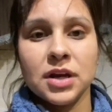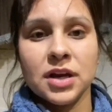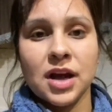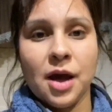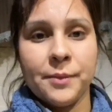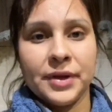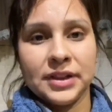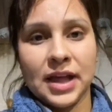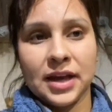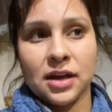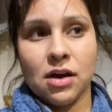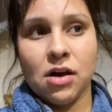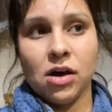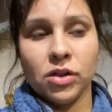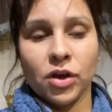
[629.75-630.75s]
coming like
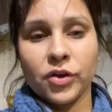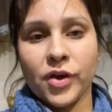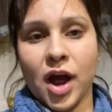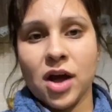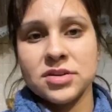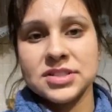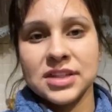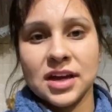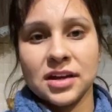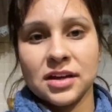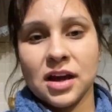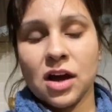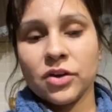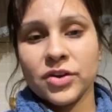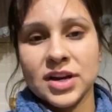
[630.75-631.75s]
all across
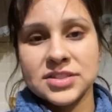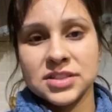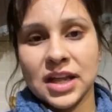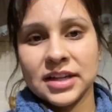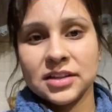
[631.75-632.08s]
like